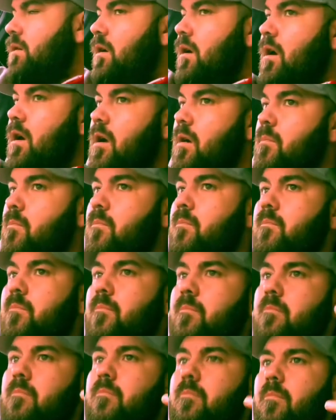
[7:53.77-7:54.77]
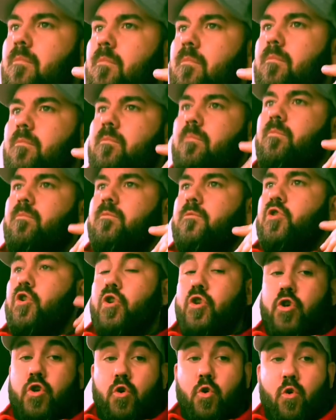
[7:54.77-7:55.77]
to
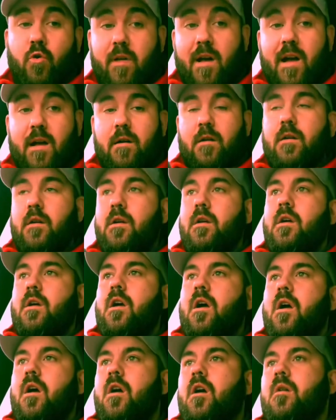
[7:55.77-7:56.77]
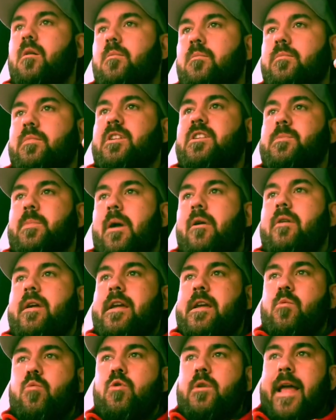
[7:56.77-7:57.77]
cure that
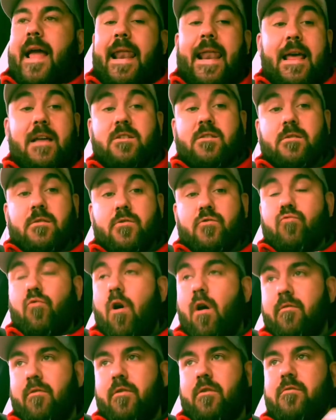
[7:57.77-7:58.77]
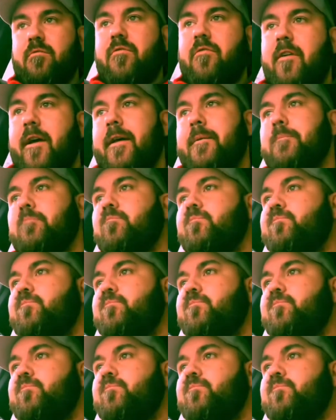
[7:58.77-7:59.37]
disparity, he would get lessons rather than fit.